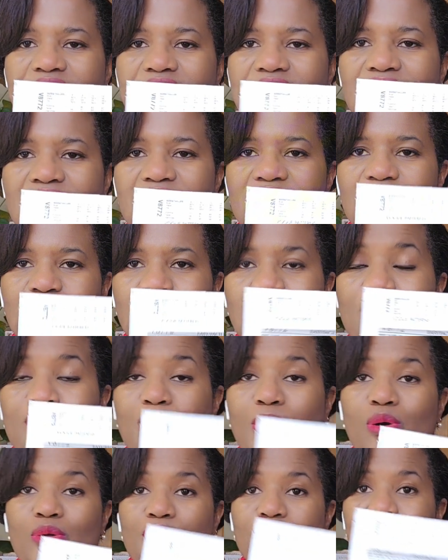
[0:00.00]
in this one,
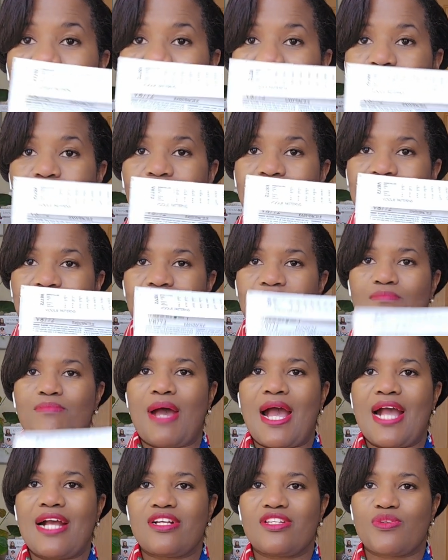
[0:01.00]
both the front and the
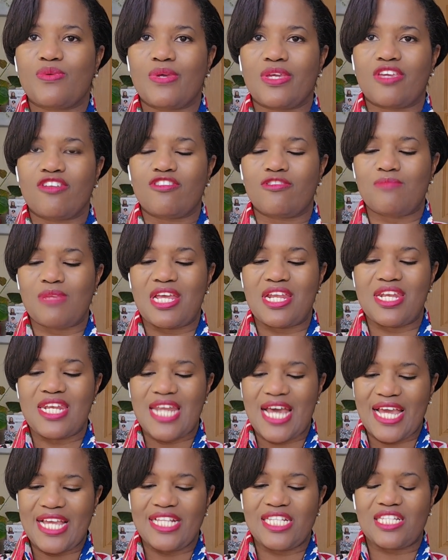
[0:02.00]
back, so it gives me a
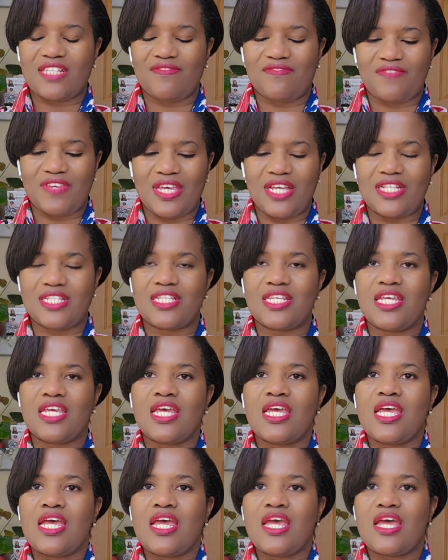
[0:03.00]
nice fit,
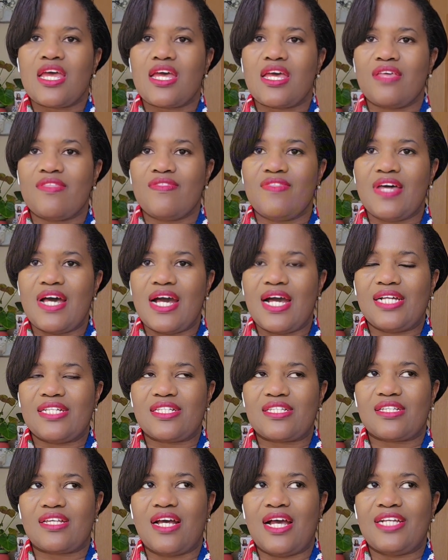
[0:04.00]
and
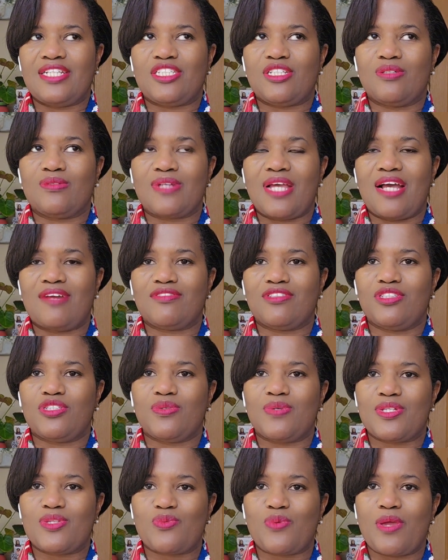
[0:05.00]
that I don't have to
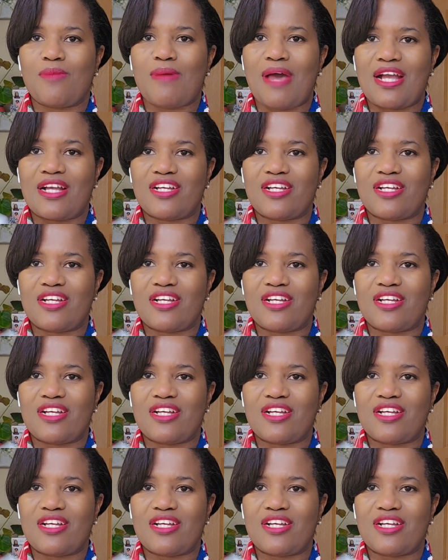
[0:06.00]
do a sway back